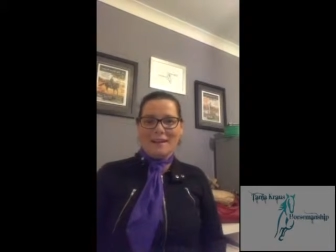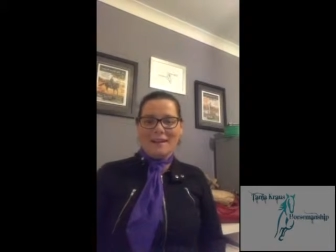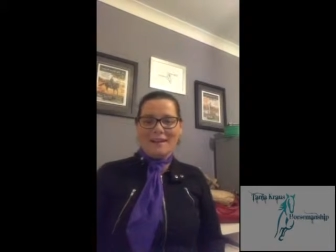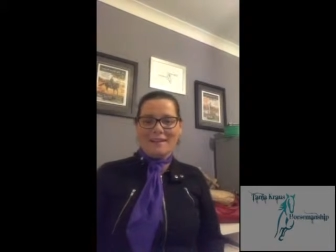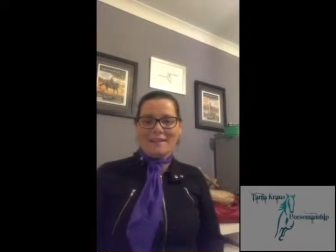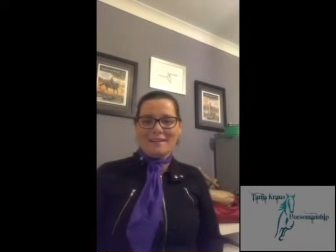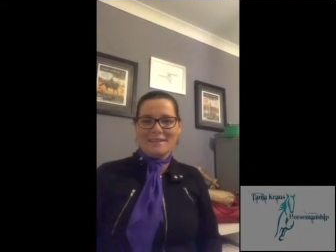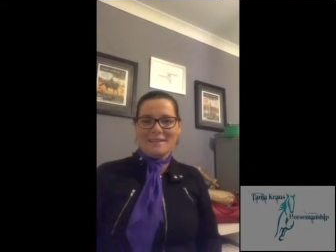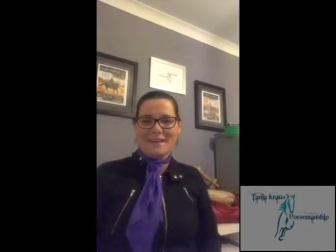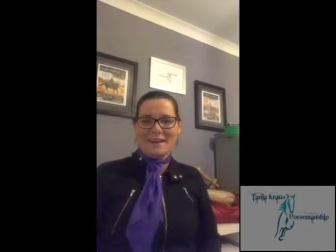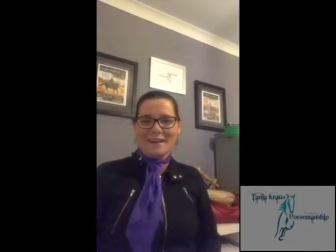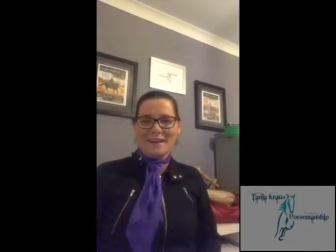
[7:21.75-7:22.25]

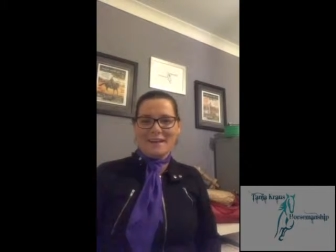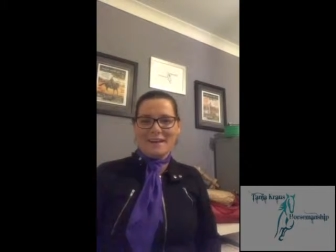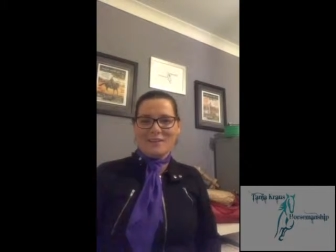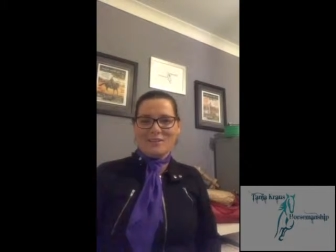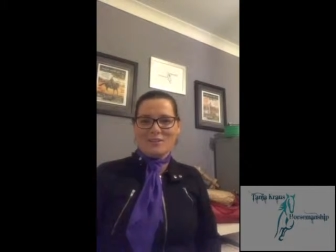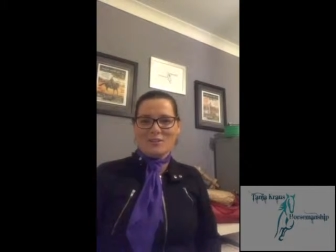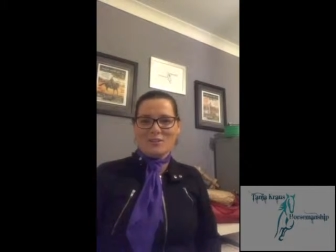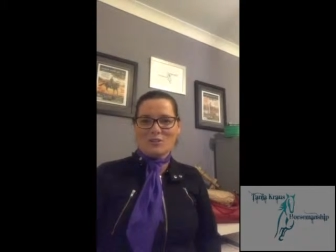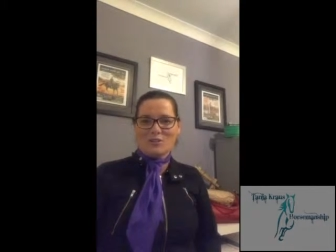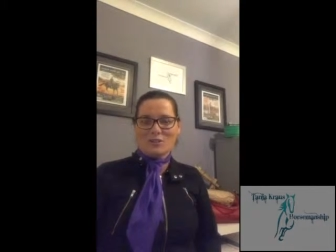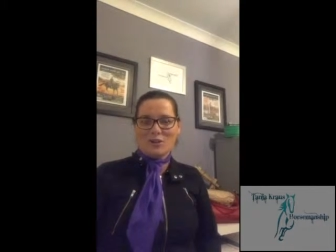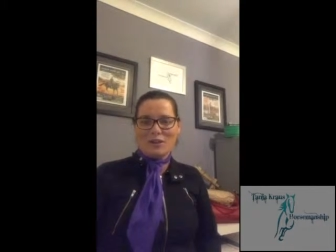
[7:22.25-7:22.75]

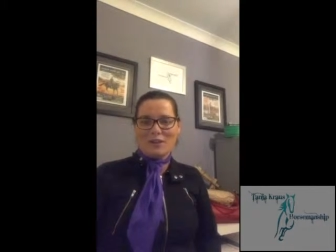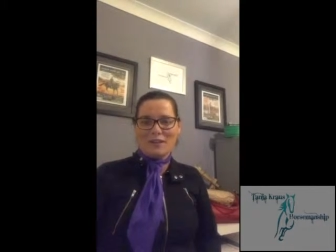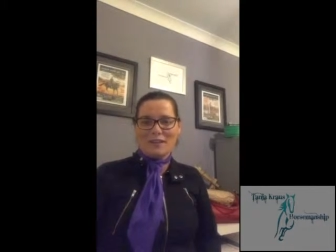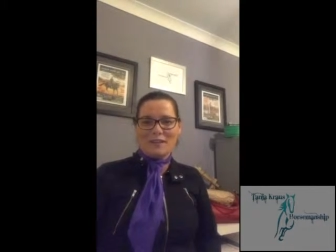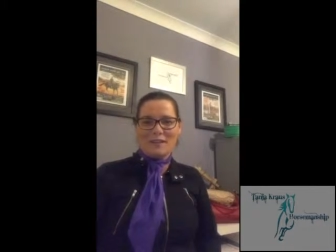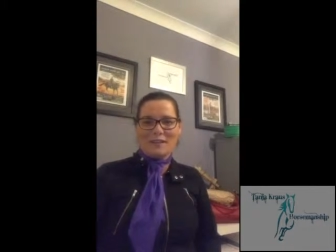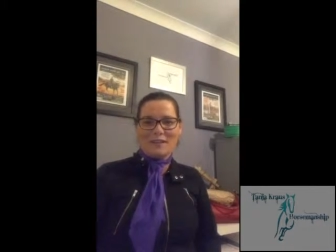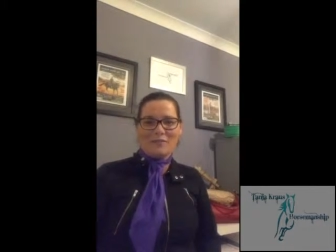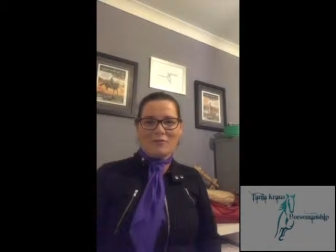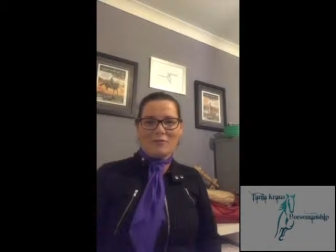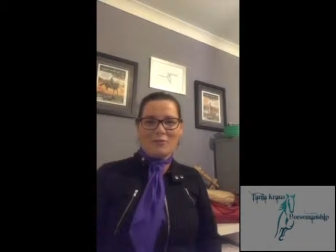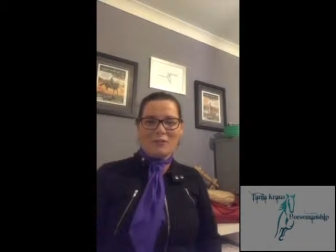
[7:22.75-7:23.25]
and just trying to
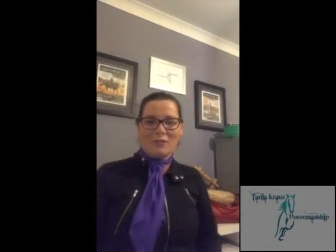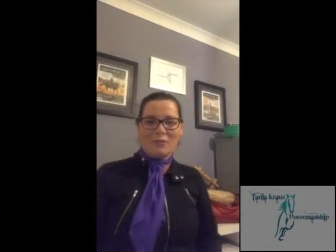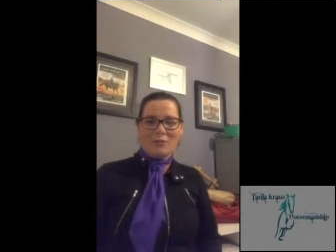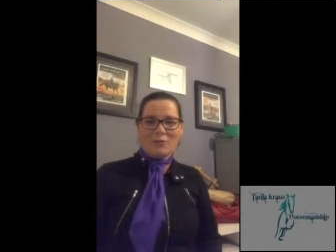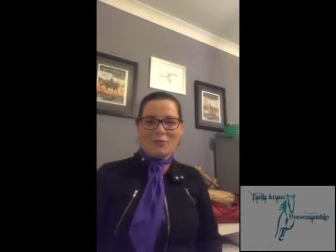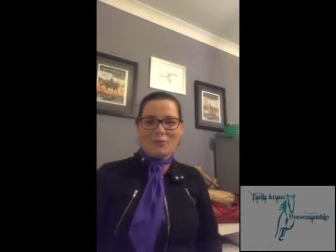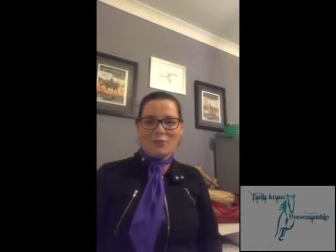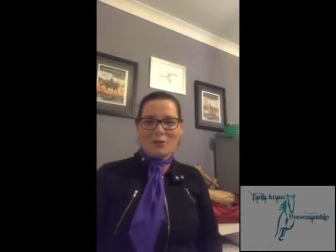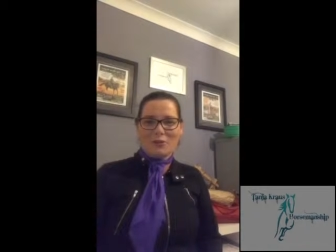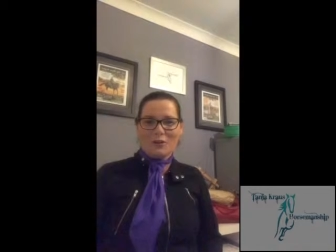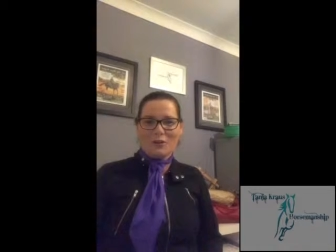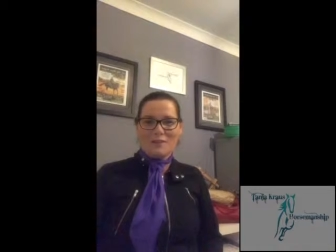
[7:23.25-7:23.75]
get everything
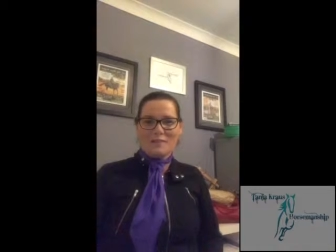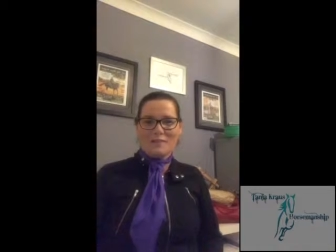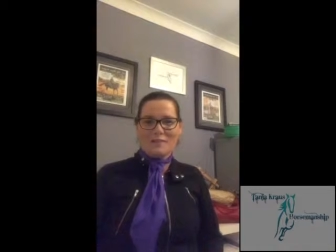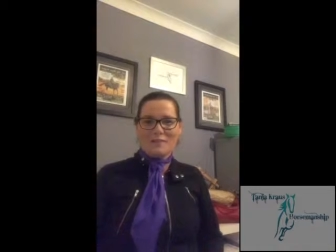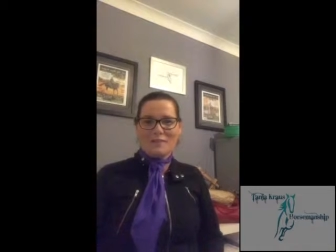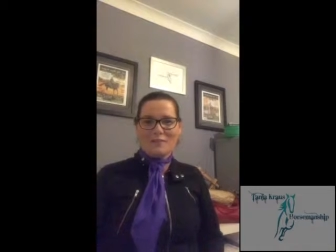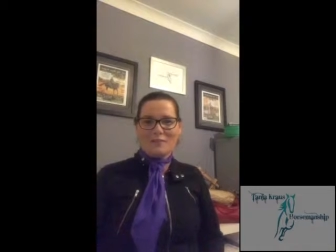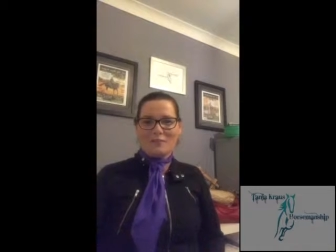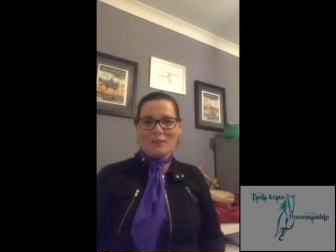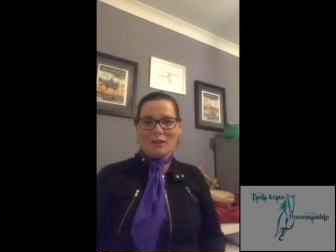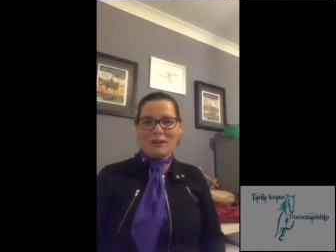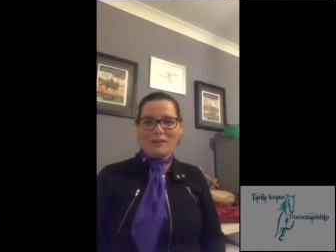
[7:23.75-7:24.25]
organised
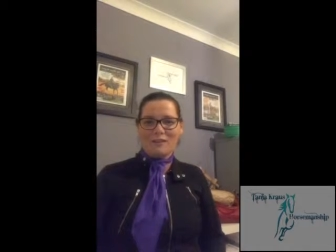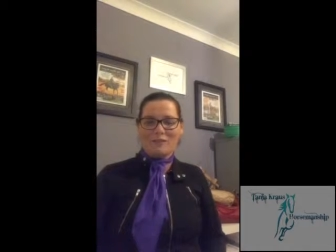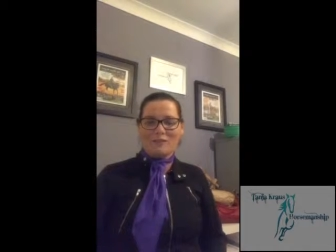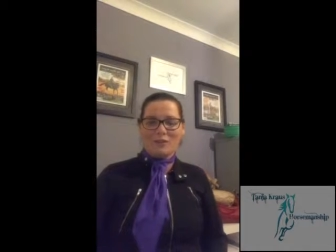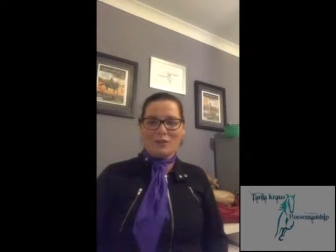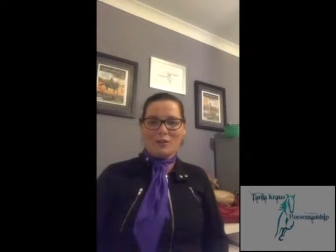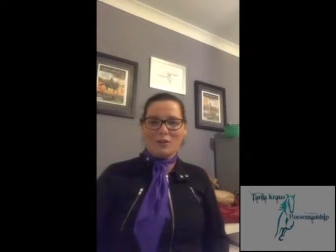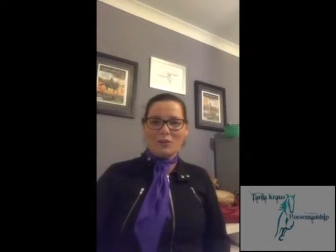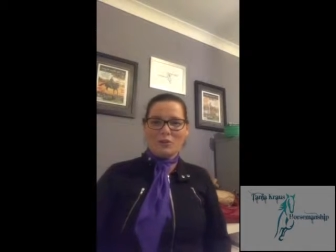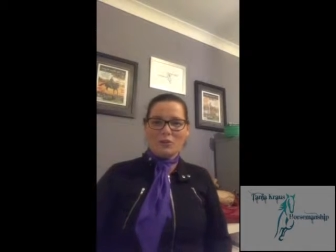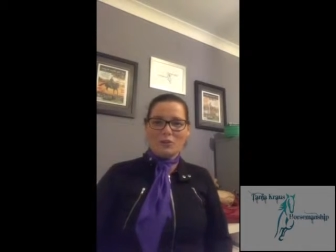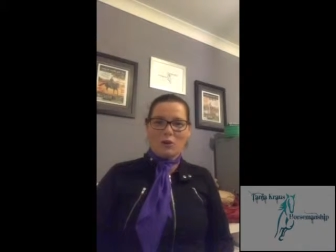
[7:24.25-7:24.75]
and ready
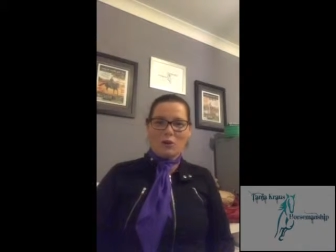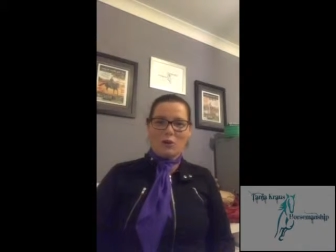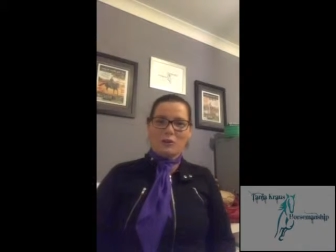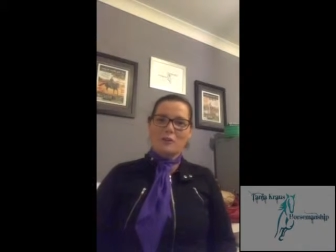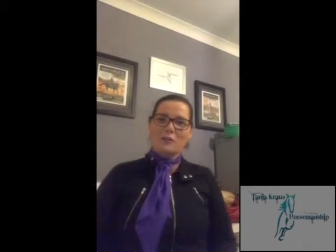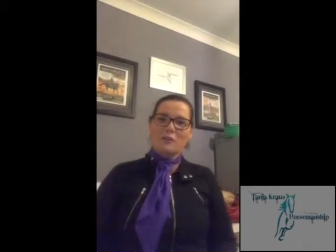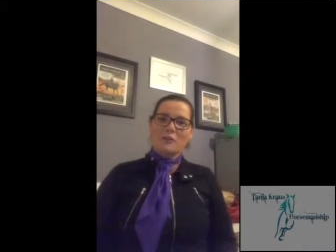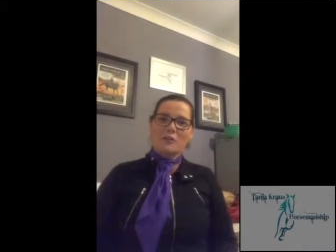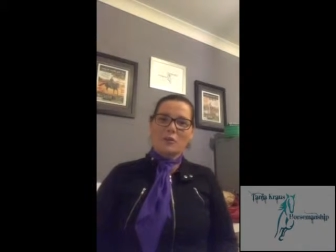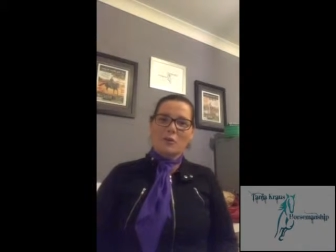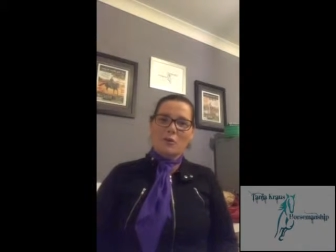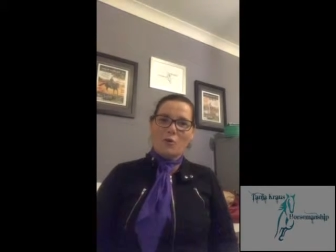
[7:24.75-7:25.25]
for not
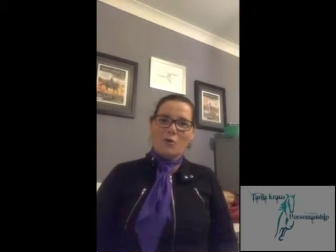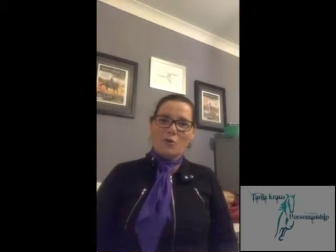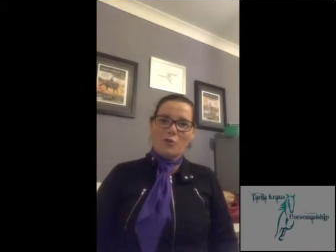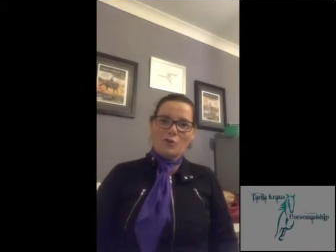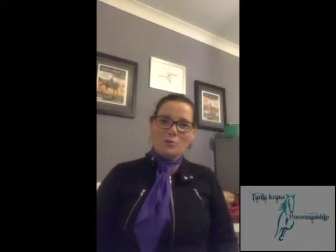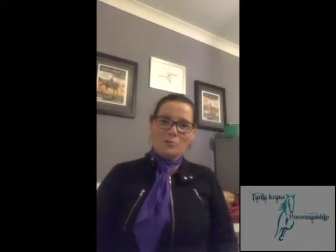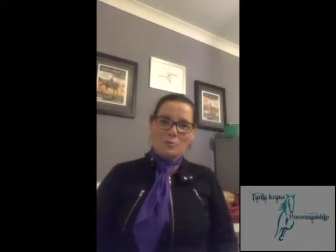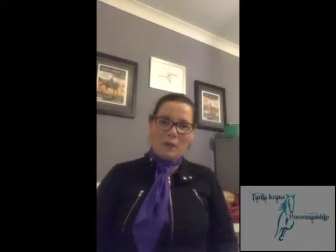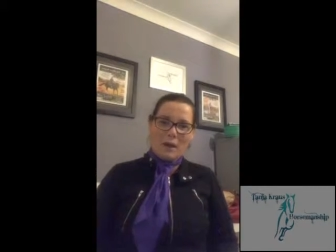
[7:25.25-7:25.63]
only the course,